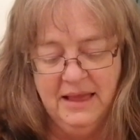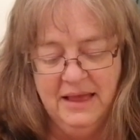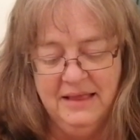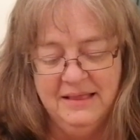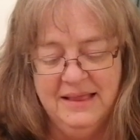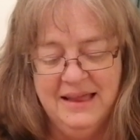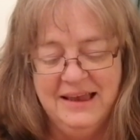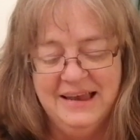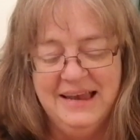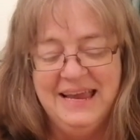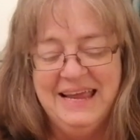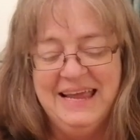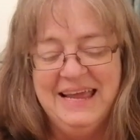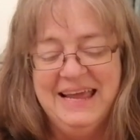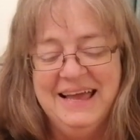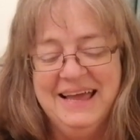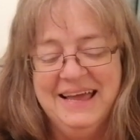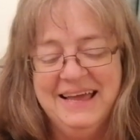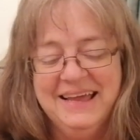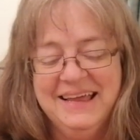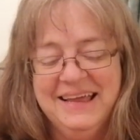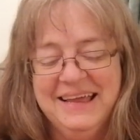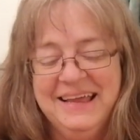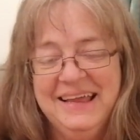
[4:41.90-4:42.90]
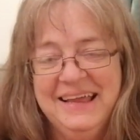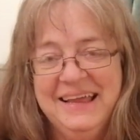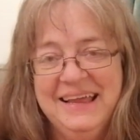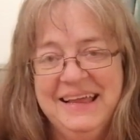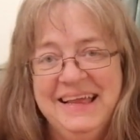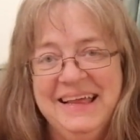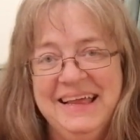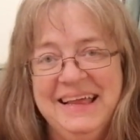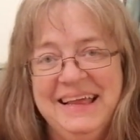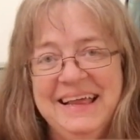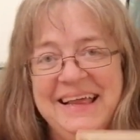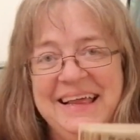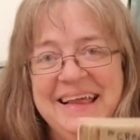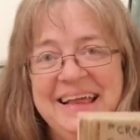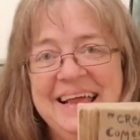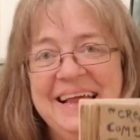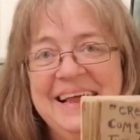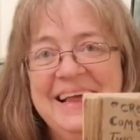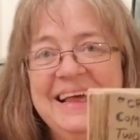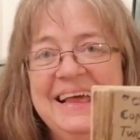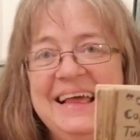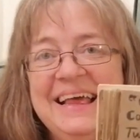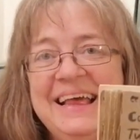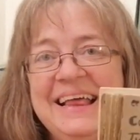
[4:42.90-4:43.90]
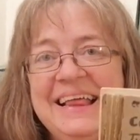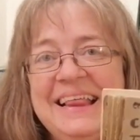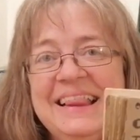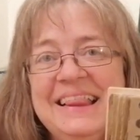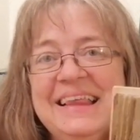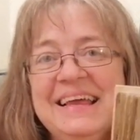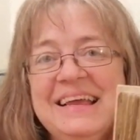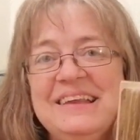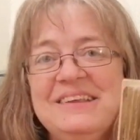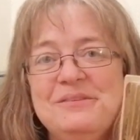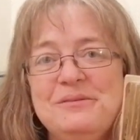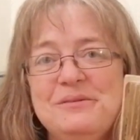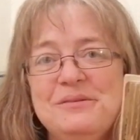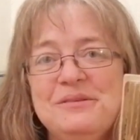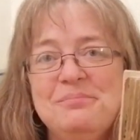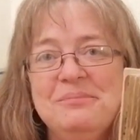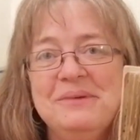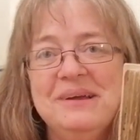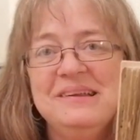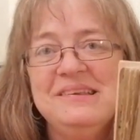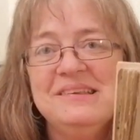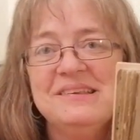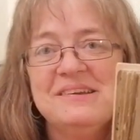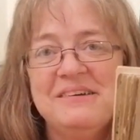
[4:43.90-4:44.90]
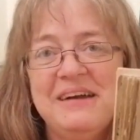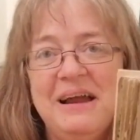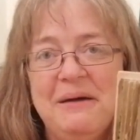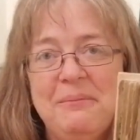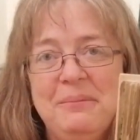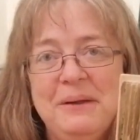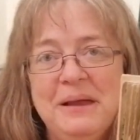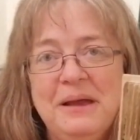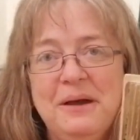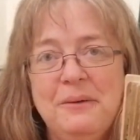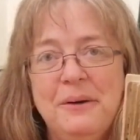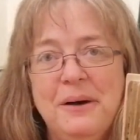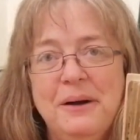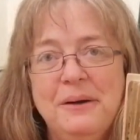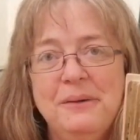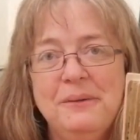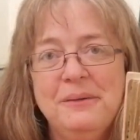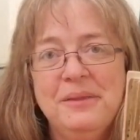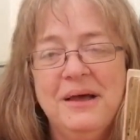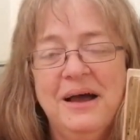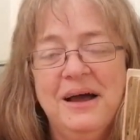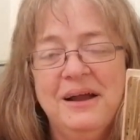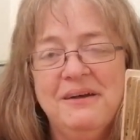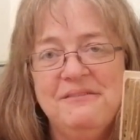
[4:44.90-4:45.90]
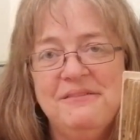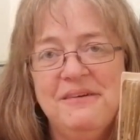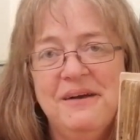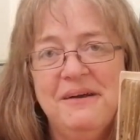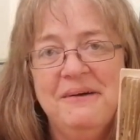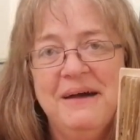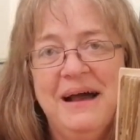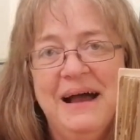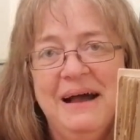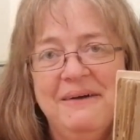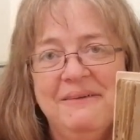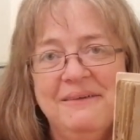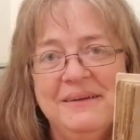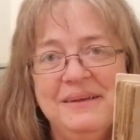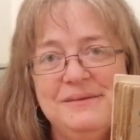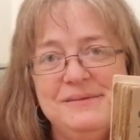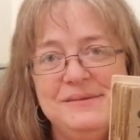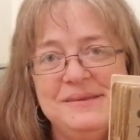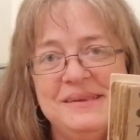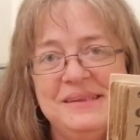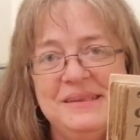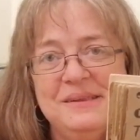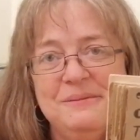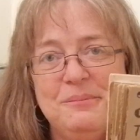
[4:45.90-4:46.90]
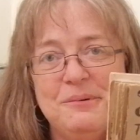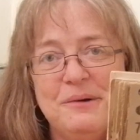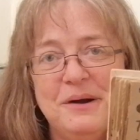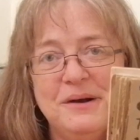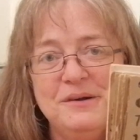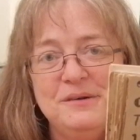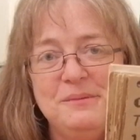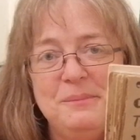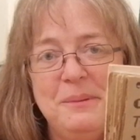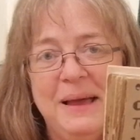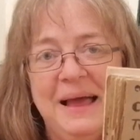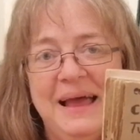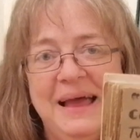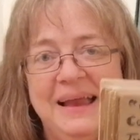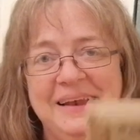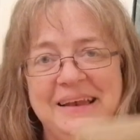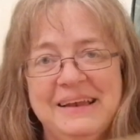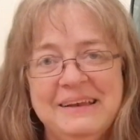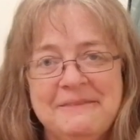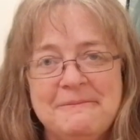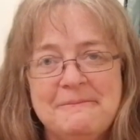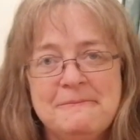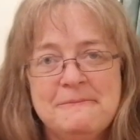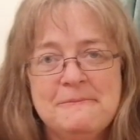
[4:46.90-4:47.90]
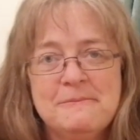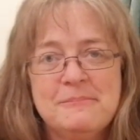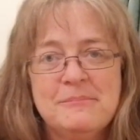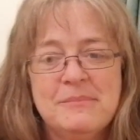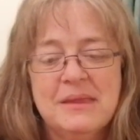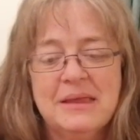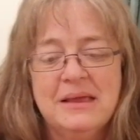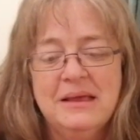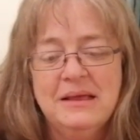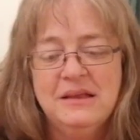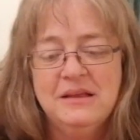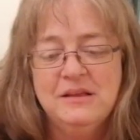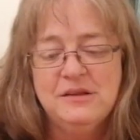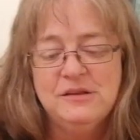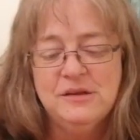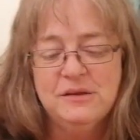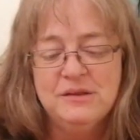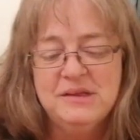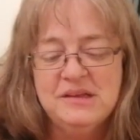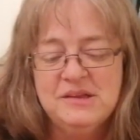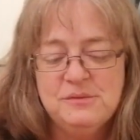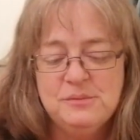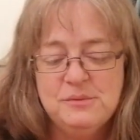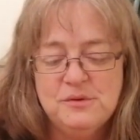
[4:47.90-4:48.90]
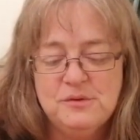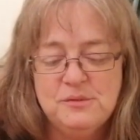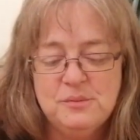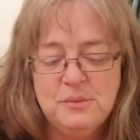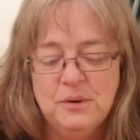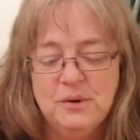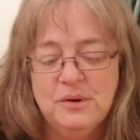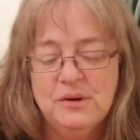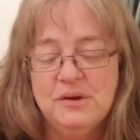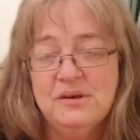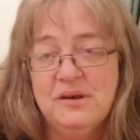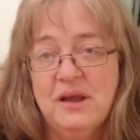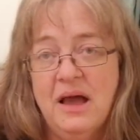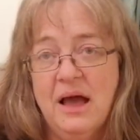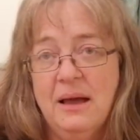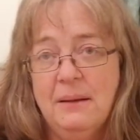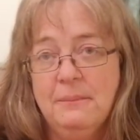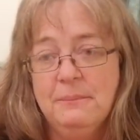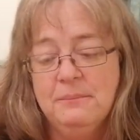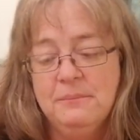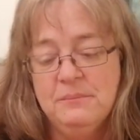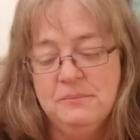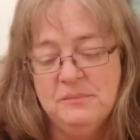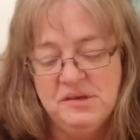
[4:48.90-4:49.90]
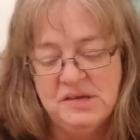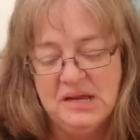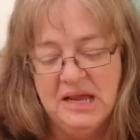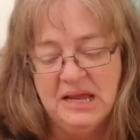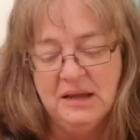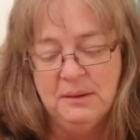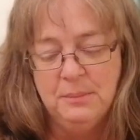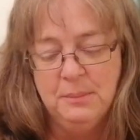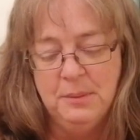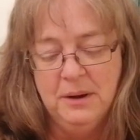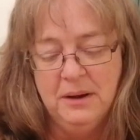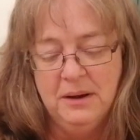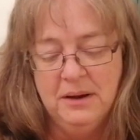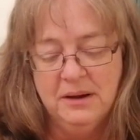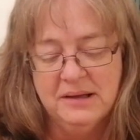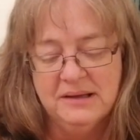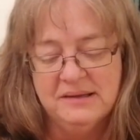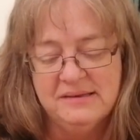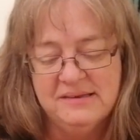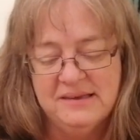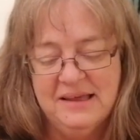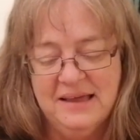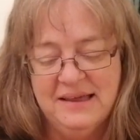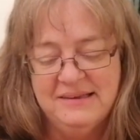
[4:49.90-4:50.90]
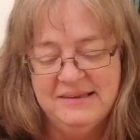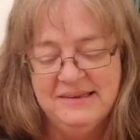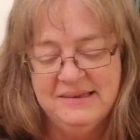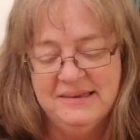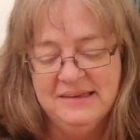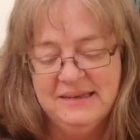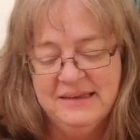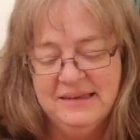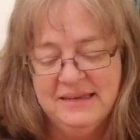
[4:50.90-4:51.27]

and then here this was my scrappy quote that I wrote out using the brush pen. So this was what Jake Parker said,